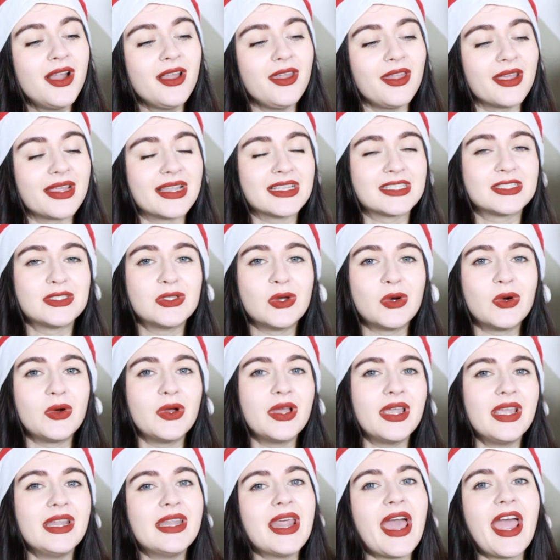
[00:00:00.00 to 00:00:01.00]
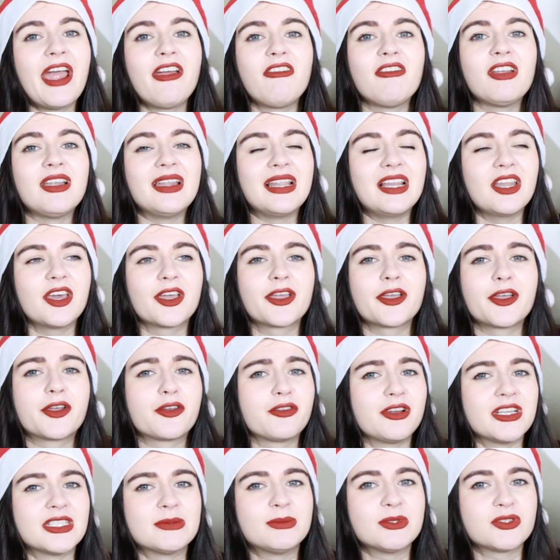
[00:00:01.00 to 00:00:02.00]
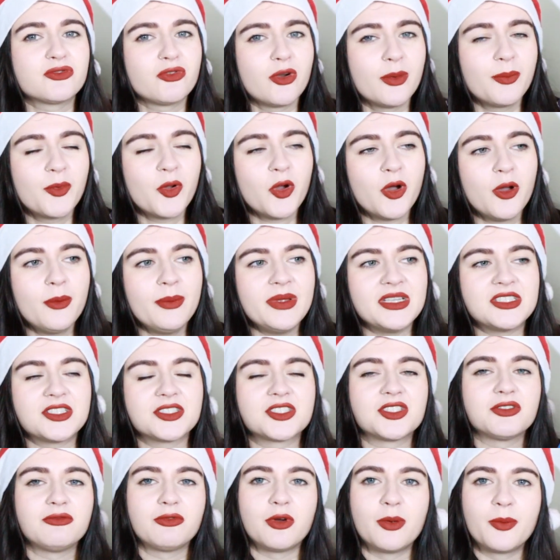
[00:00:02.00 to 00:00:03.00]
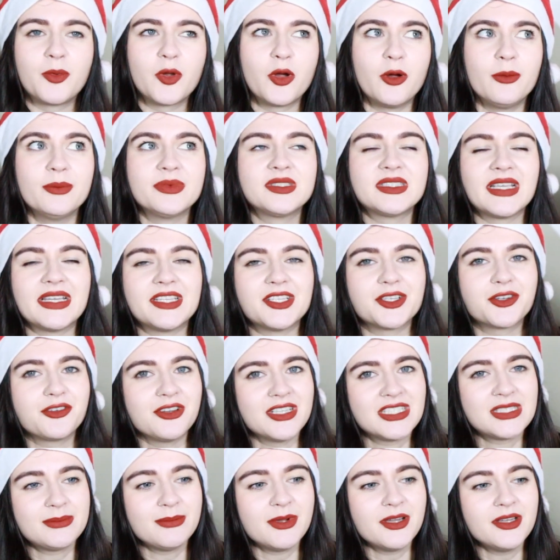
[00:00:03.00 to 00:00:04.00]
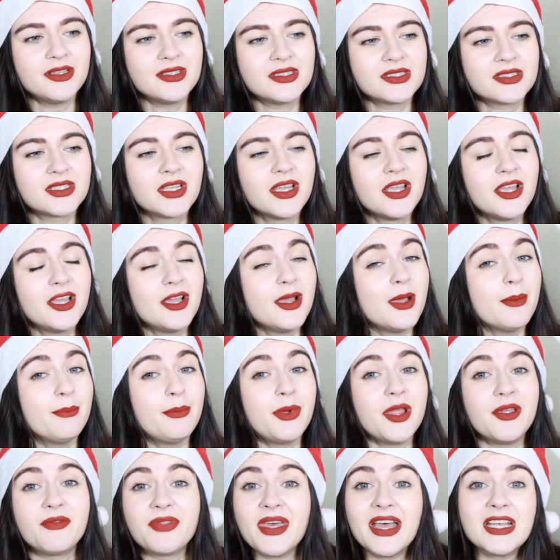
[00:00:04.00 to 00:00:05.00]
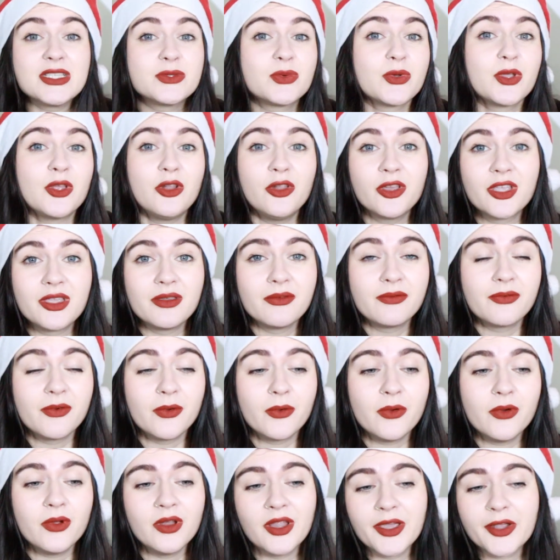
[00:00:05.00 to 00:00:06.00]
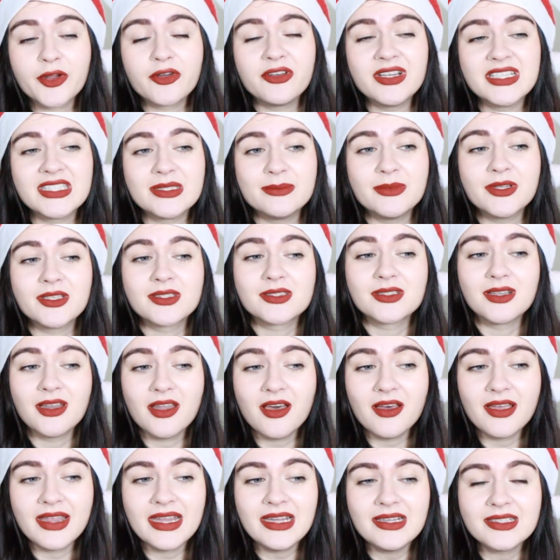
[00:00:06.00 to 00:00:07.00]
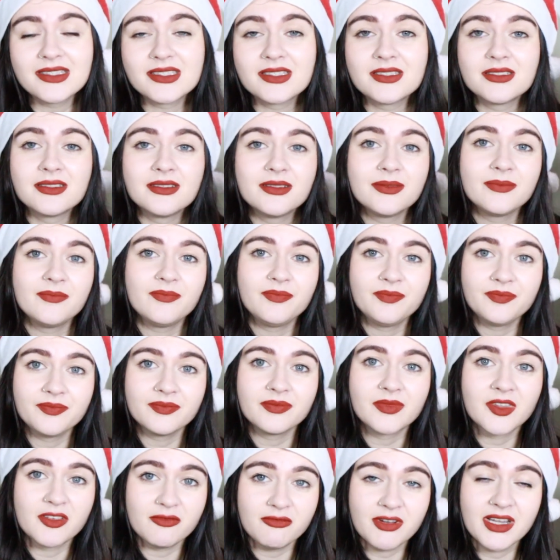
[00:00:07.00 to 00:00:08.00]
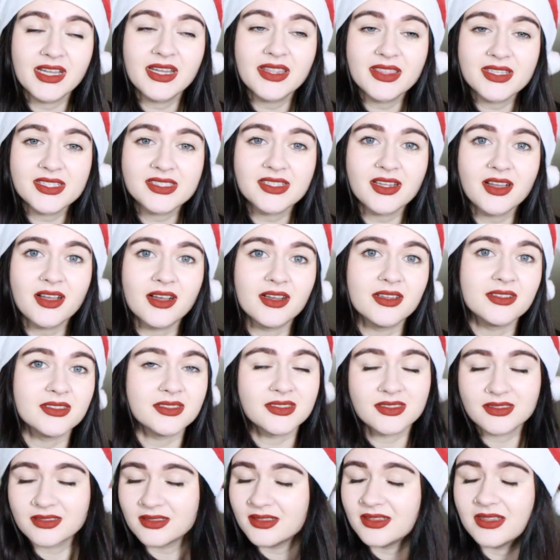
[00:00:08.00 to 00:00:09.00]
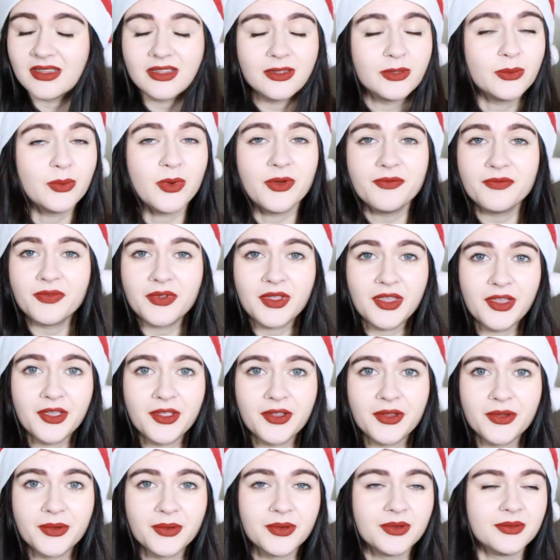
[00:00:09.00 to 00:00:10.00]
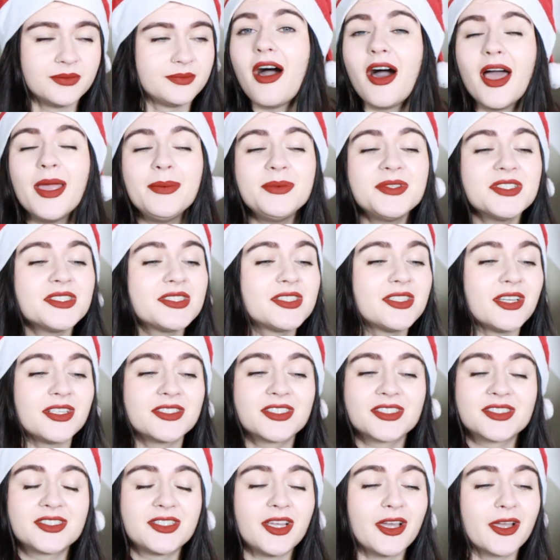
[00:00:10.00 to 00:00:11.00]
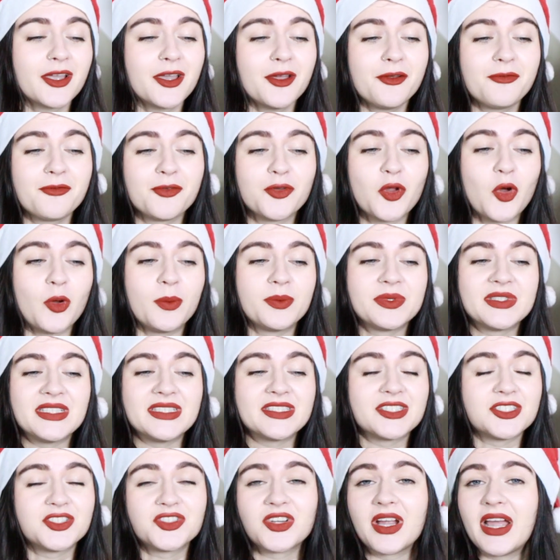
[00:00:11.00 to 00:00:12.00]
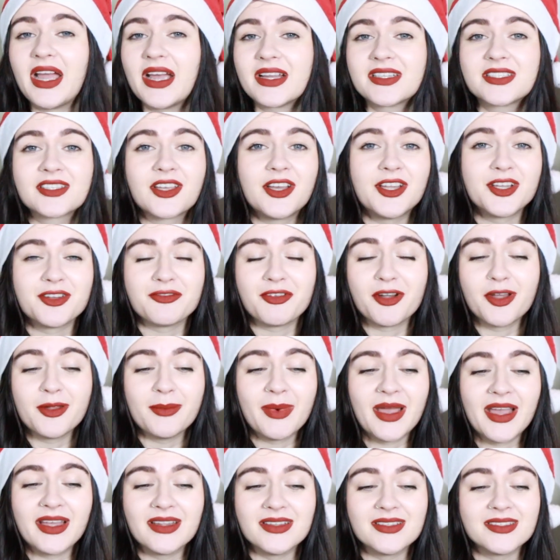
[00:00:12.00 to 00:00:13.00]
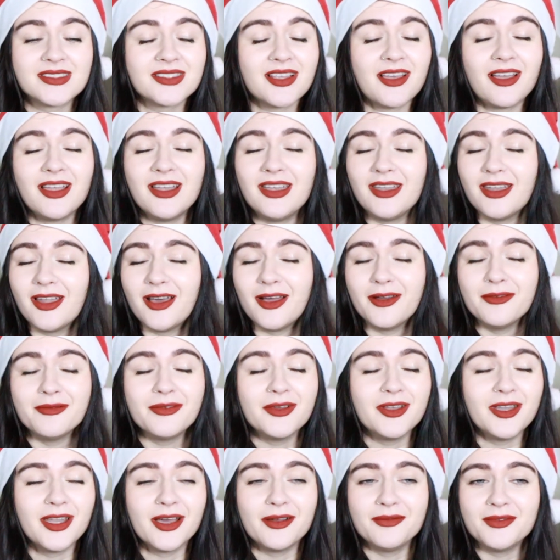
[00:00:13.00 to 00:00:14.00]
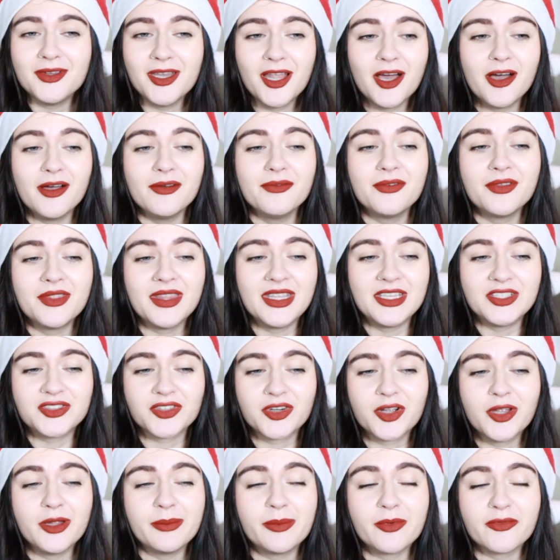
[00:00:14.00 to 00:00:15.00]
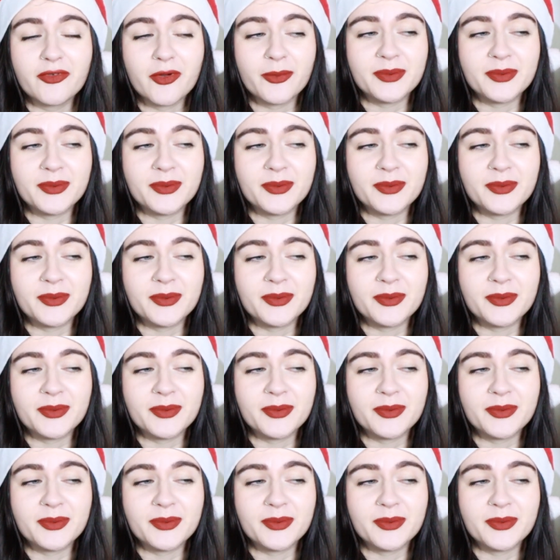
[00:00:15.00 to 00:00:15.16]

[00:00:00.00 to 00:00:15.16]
Like, it's not inherently like a Christmas rom-com. It's just a rom-com set at Christmas. But if that's what you're looking for, like Christmas light, Written in the Stars, the one for you. I'm just such a sucker for an opposites attract kind of romance. I love, love, love the trope of